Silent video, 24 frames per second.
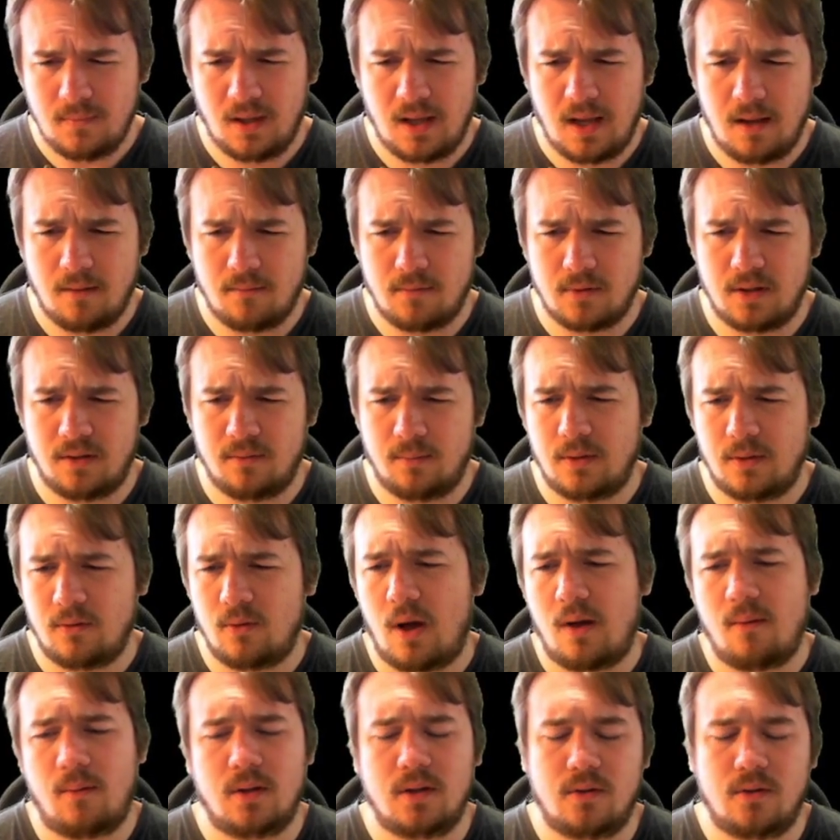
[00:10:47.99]

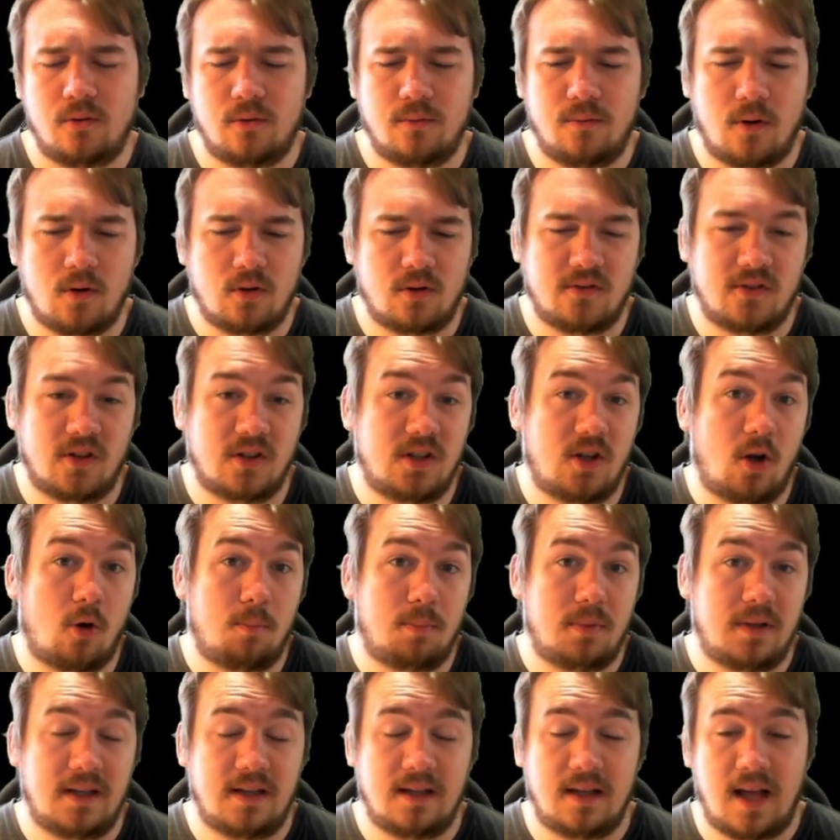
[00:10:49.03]
I wanted to focus on the
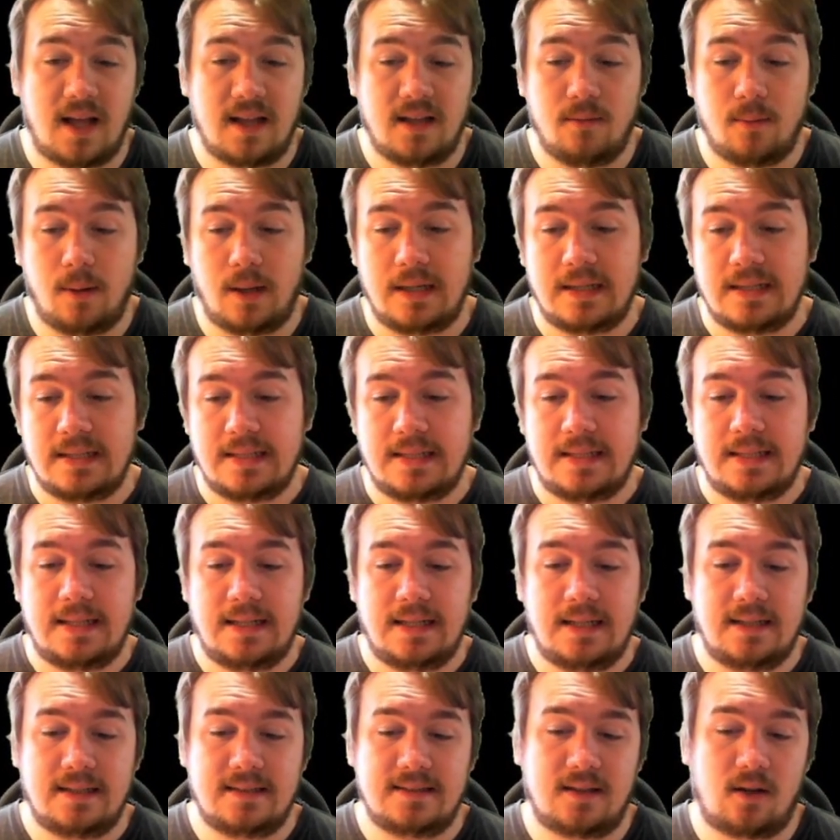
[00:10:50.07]
opening anyway.
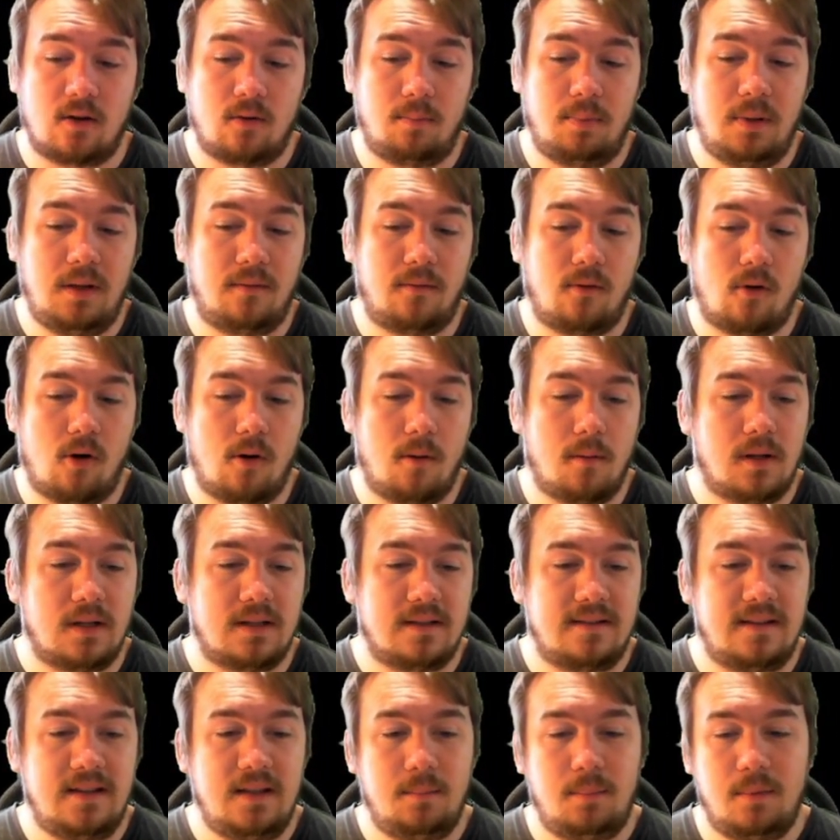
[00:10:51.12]
So b4,
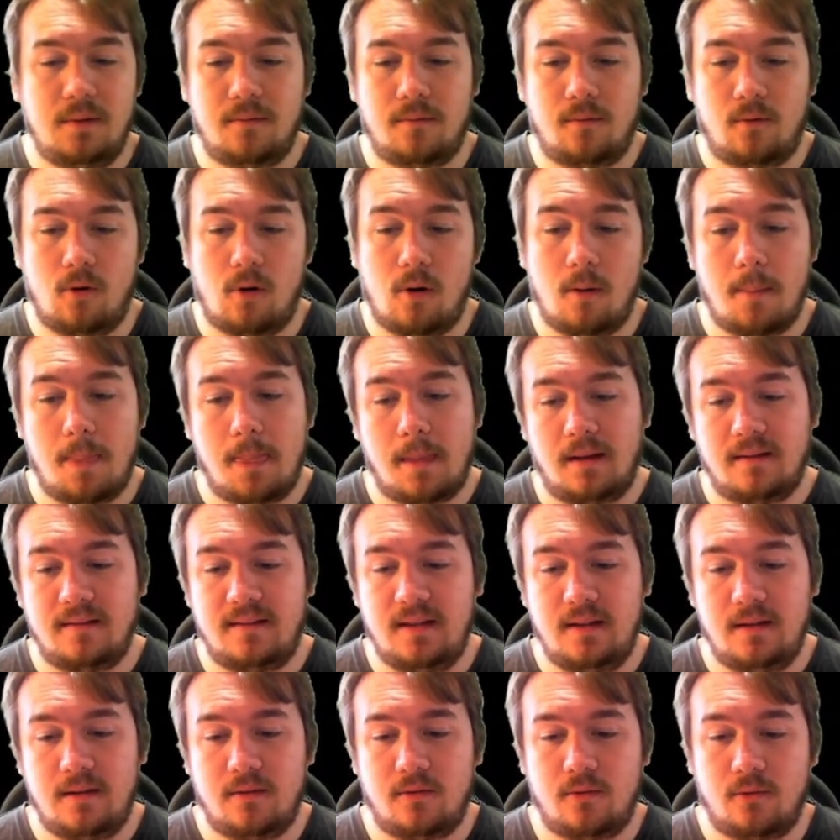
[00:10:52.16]
cb4,
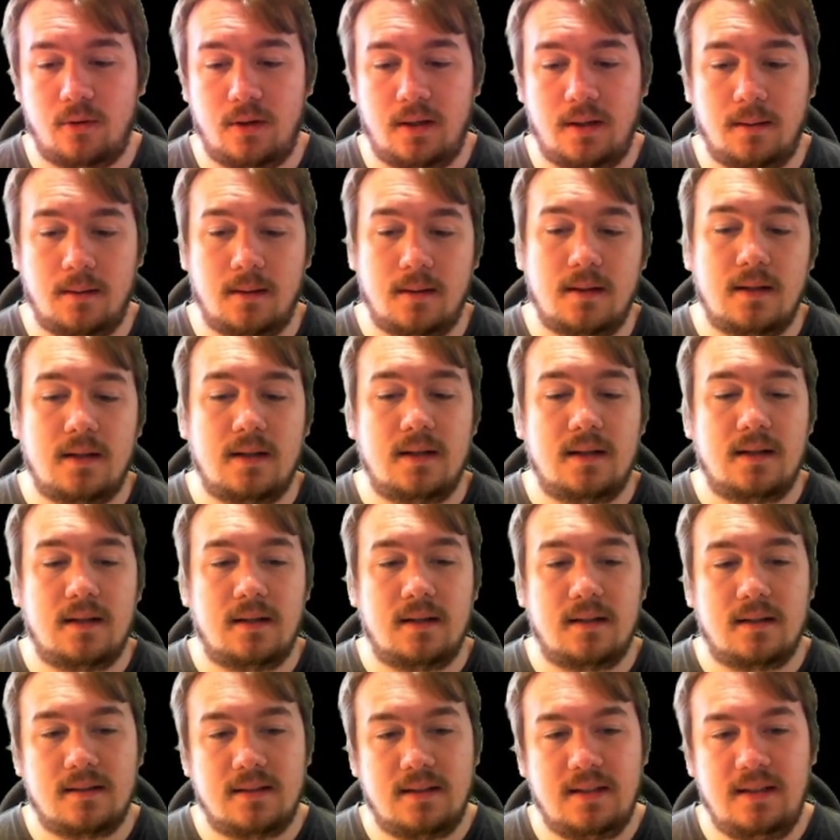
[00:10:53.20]
c3,
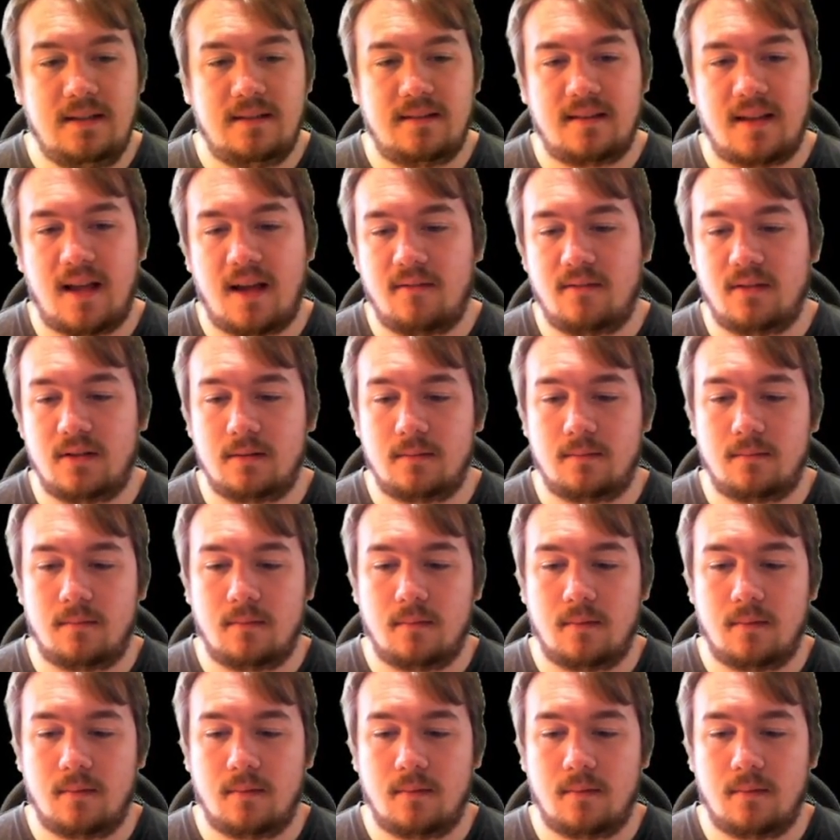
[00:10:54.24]
d7,